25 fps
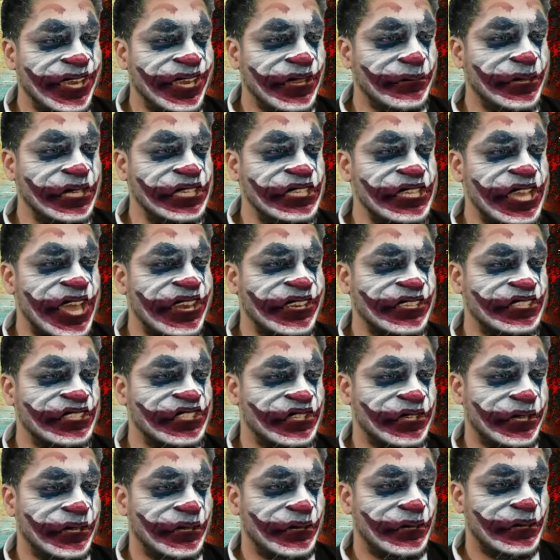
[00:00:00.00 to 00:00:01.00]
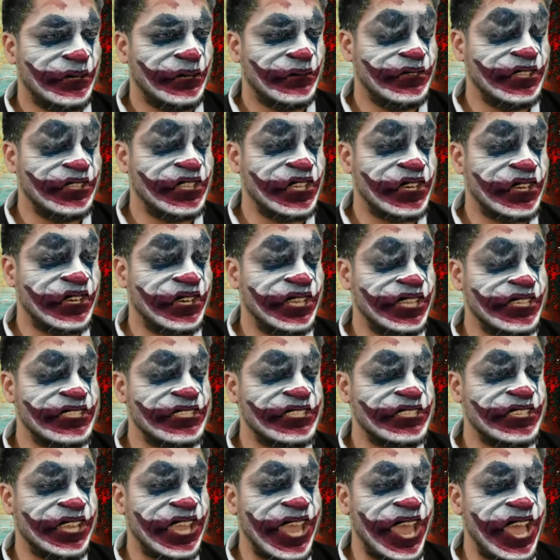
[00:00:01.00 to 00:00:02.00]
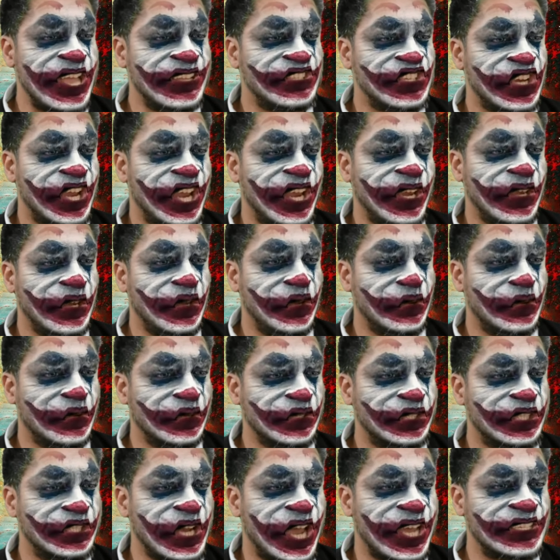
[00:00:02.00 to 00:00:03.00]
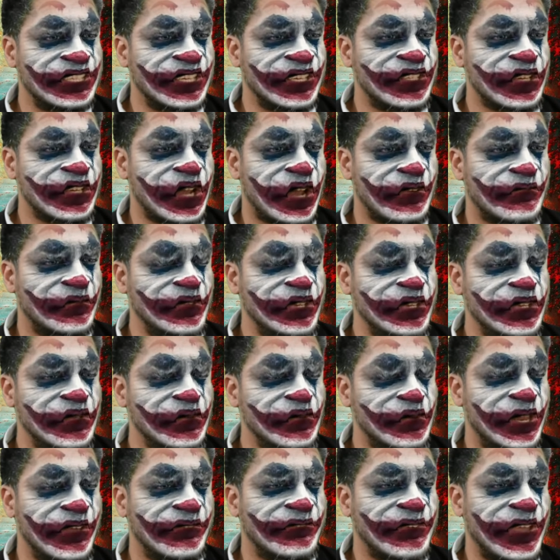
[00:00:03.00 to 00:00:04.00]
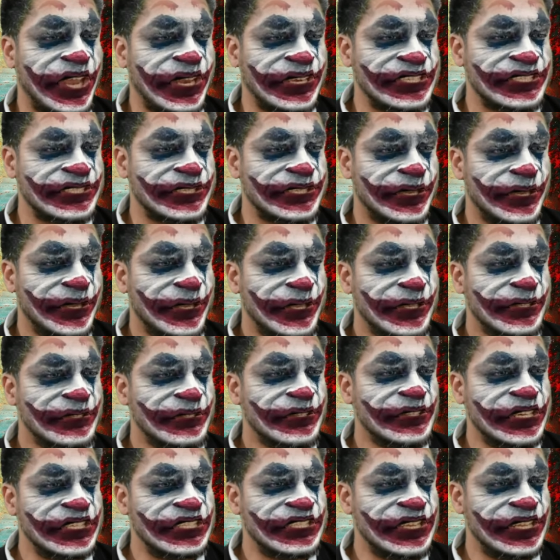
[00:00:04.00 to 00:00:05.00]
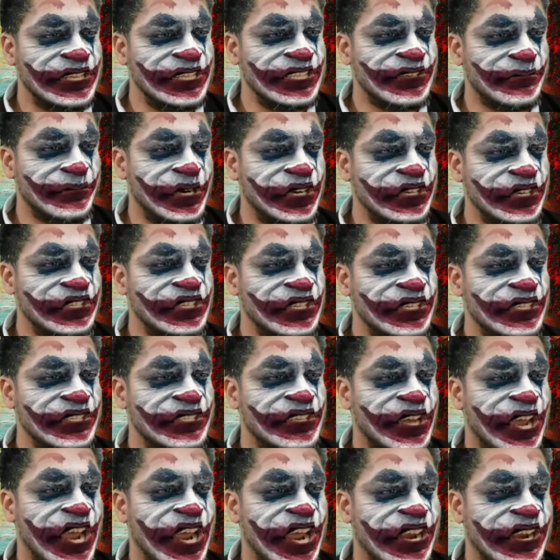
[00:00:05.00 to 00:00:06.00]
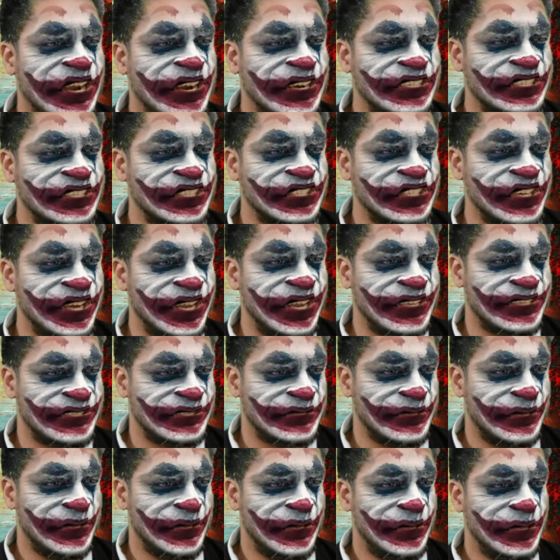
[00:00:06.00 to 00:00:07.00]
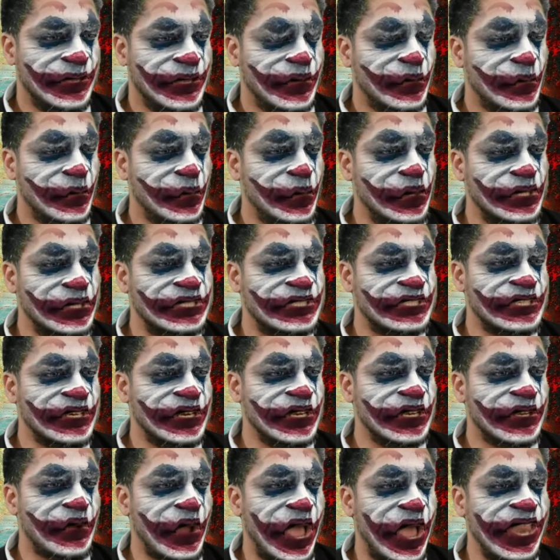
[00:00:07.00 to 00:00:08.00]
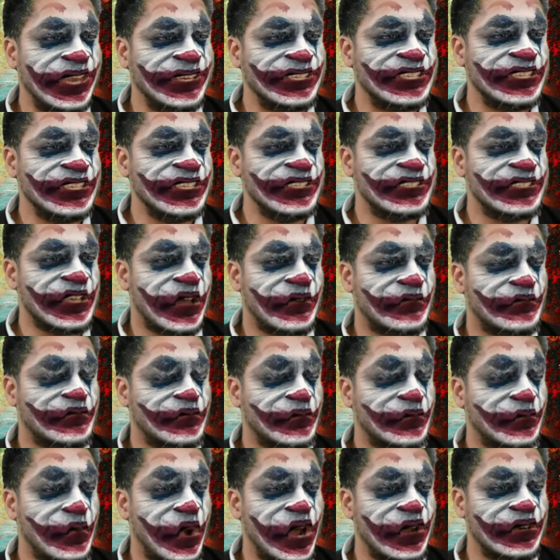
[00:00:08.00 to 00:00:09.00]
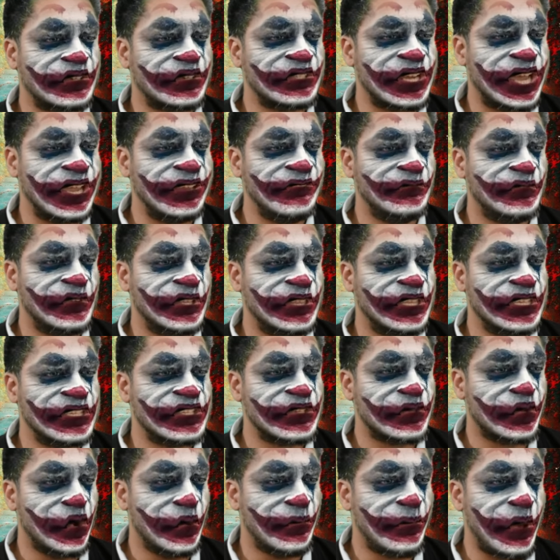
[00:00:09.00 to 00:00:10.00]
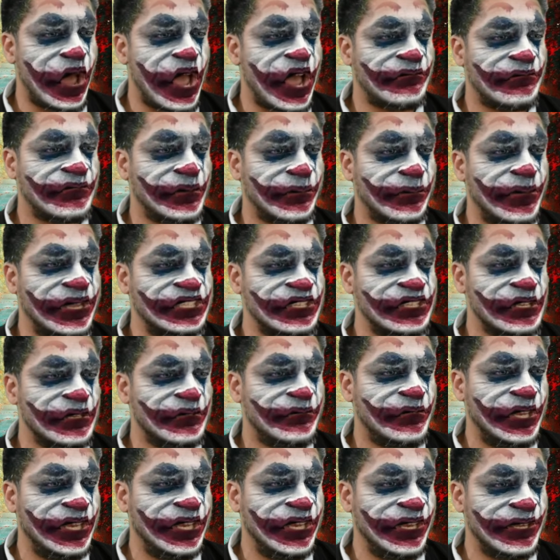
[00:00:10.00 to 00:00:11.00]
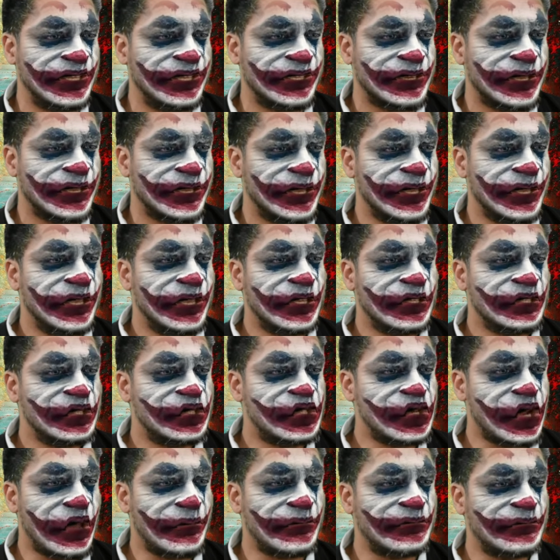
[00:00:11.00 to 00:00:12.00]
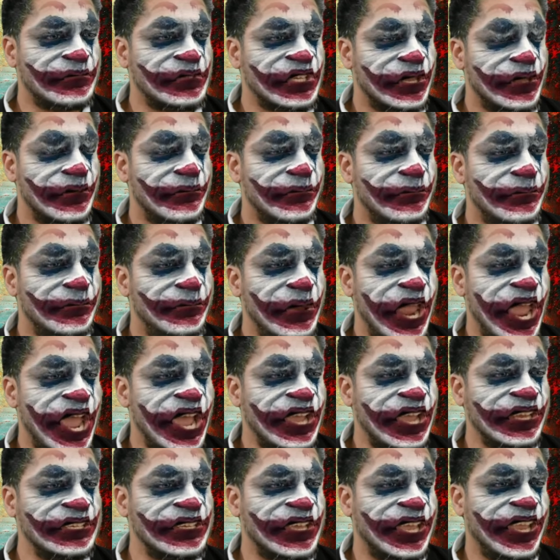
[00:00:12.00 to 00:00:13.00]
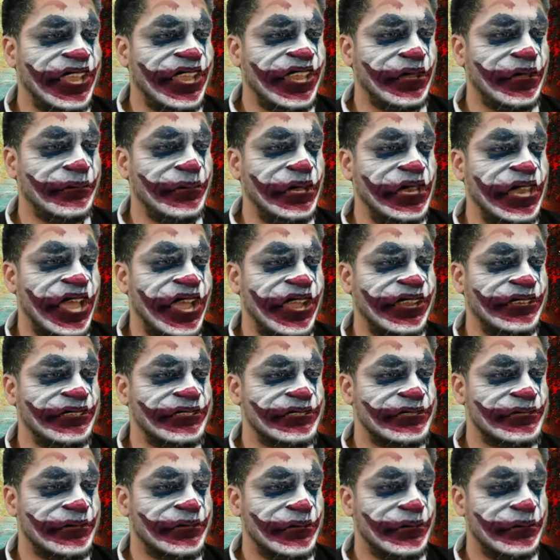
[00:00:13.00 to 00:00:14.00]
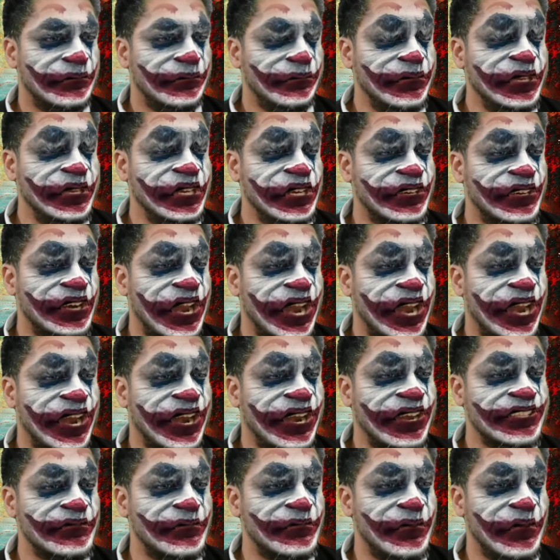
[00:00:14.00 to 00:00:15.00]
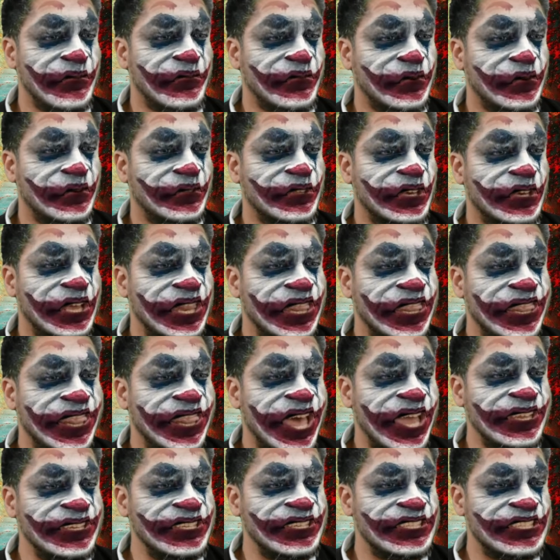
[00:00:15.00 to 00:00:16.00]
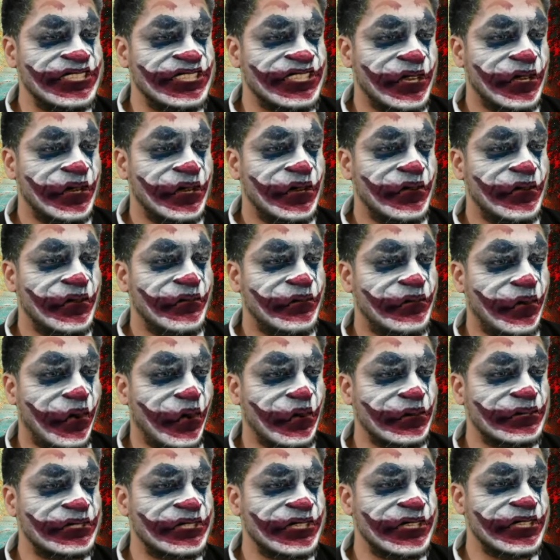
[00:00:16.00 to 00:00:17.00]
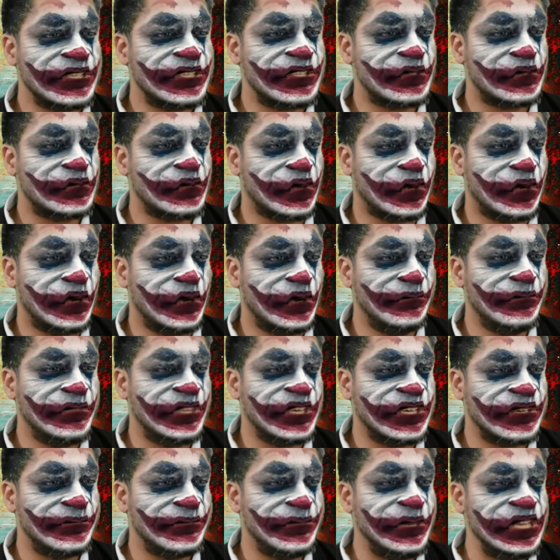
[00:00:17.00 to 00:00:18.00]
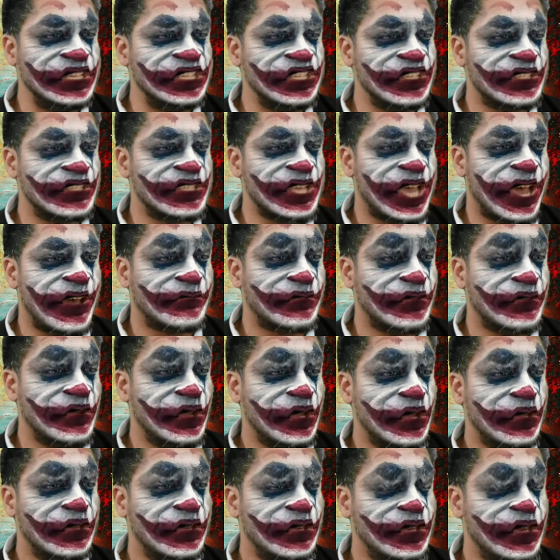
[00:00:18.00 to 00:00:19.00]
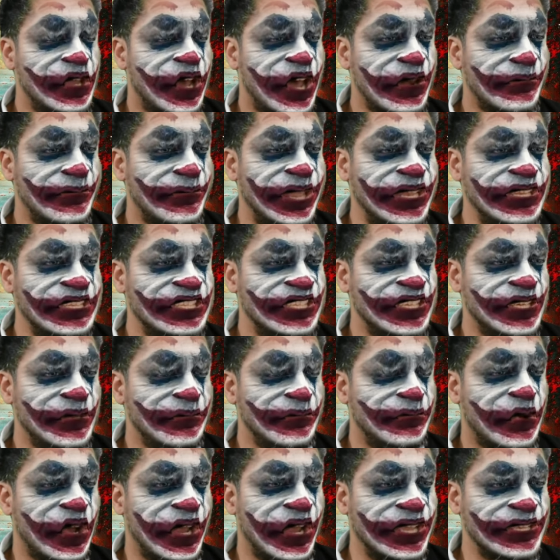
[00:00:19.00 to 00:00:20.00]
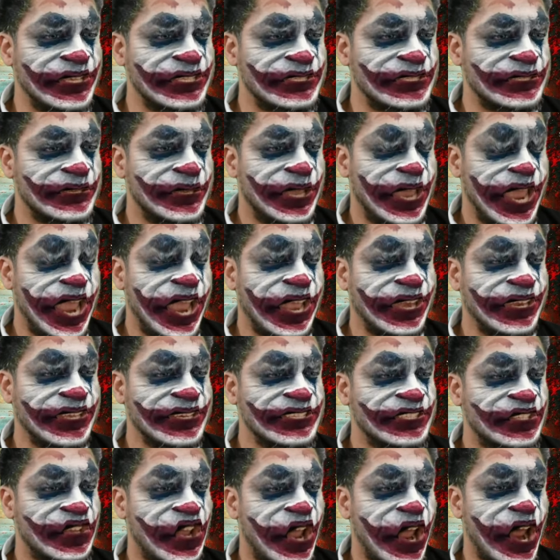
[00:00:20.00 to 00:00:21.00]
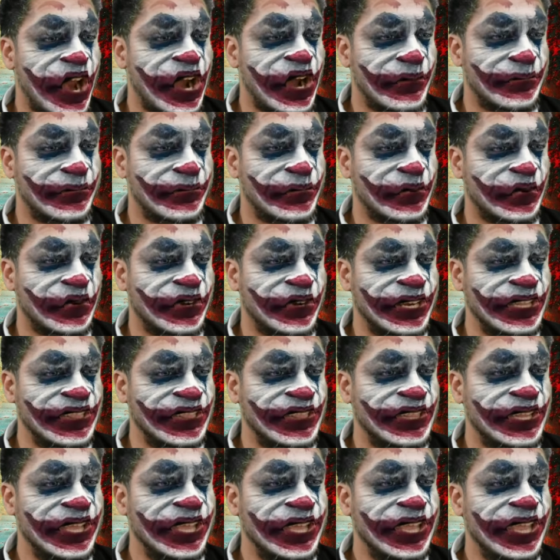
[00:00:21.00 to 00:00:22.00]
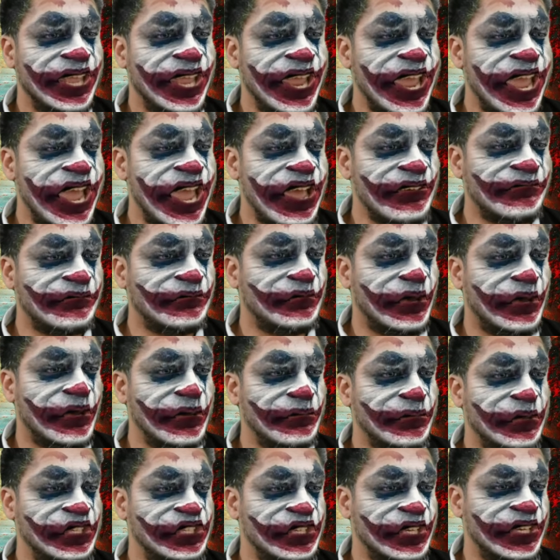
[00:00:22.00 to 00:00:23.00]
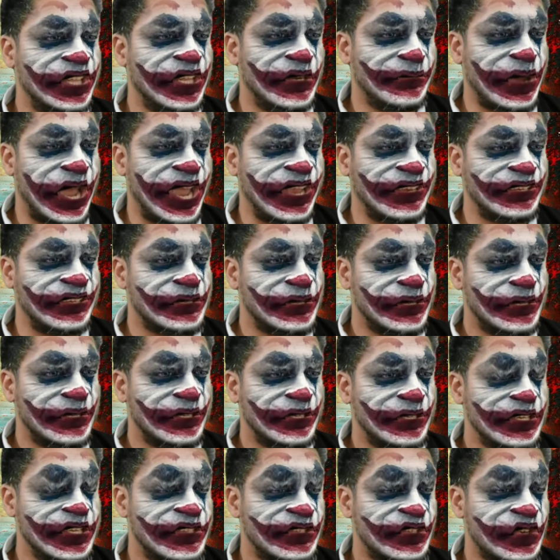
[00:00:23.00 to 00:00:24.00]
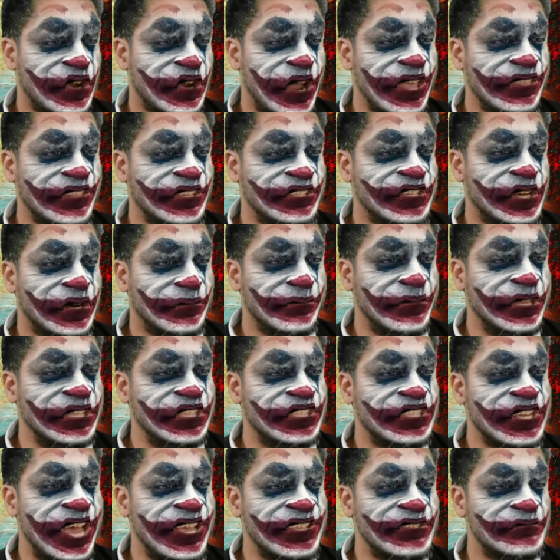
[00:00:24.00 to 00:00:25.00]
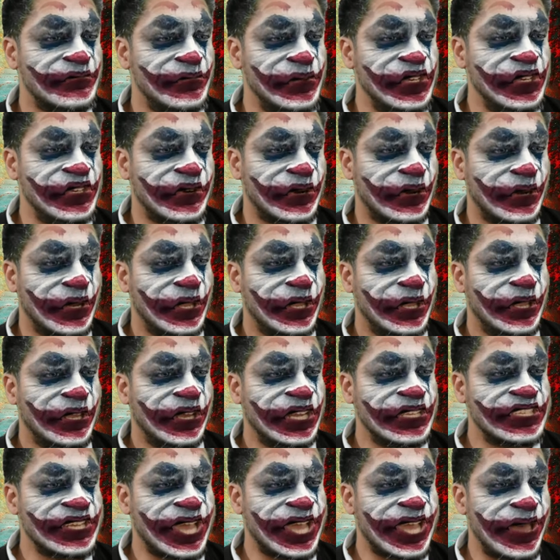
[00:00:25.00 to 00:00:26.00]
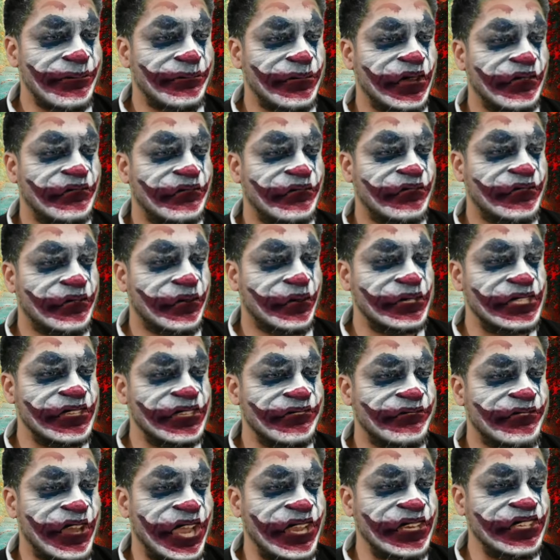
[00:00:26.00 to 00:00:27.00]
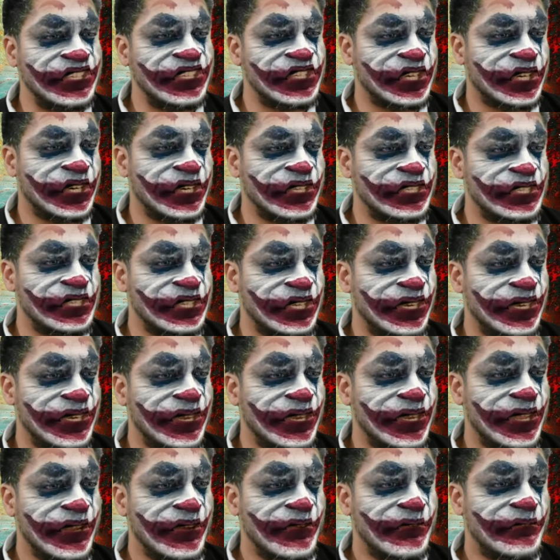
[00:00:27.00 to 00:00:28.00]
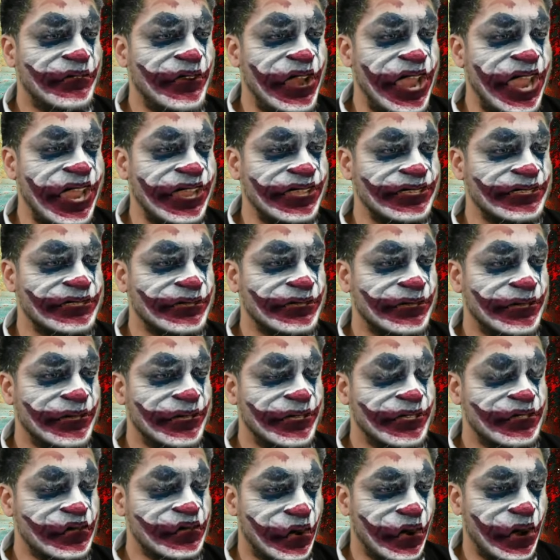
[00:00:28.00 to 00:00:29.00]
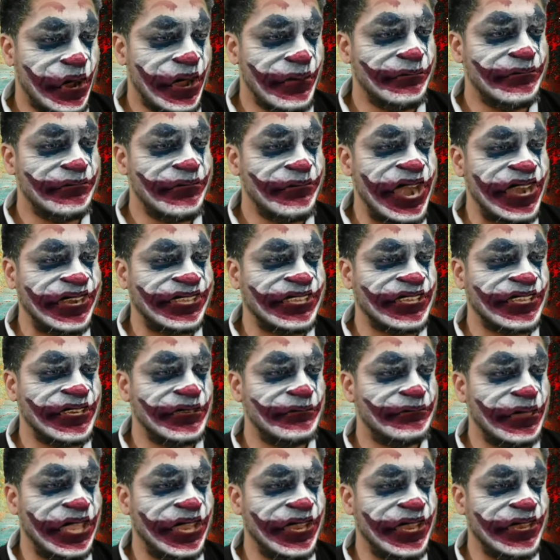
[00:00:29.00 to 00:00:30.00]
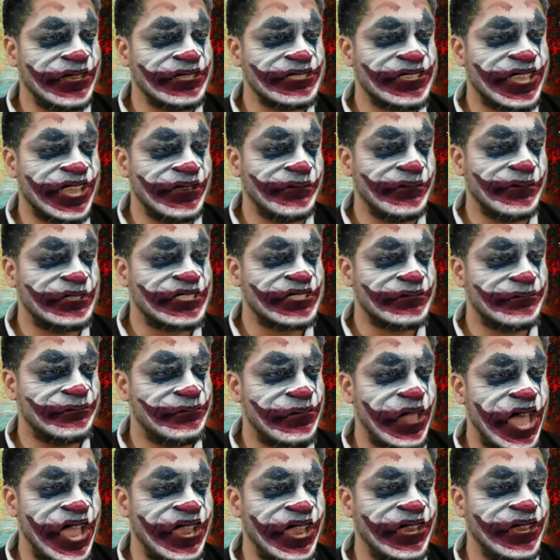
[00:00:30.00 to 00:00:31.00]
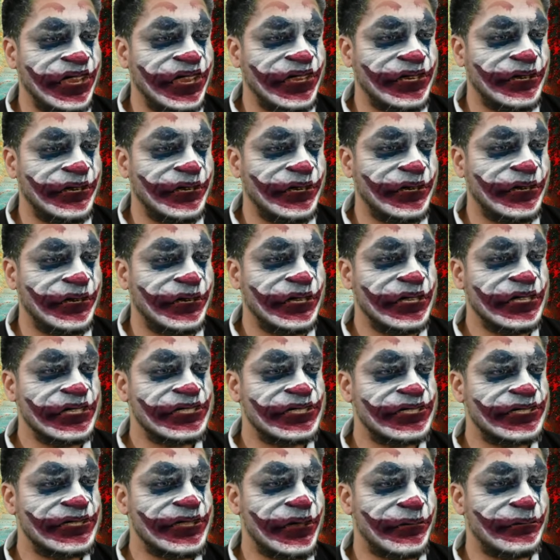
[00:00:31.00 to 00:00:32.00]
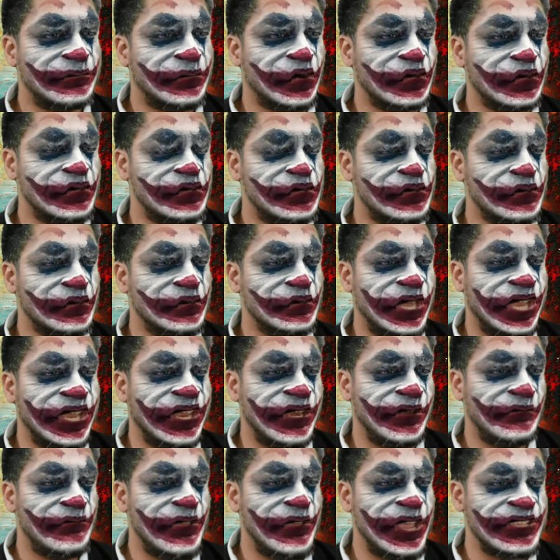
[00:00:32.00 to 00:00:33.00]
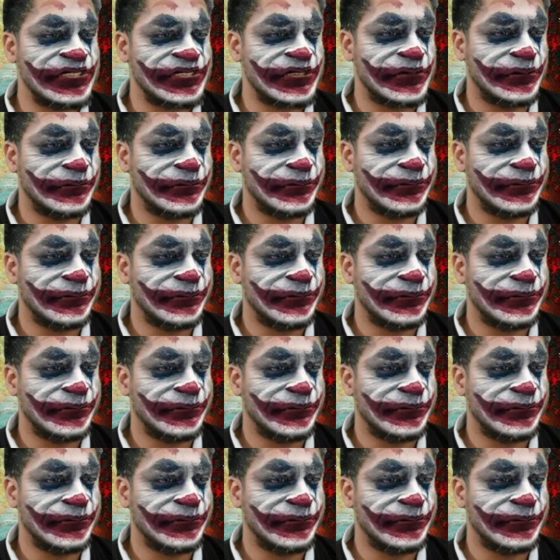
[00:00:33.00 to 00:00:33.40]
territory with a realistic edge and no shortage of visual effects. So the result merges the harshness, visceral qualities of wartime with the scope of the battlefield, dropped behind enemy lines, mere hours before the Allied forces storm the beaches of Normandy. Boyce and his corporal have one mission in mind: destroy the German transmitter atop a fortified church in France so American planes can supply air support to the invasion.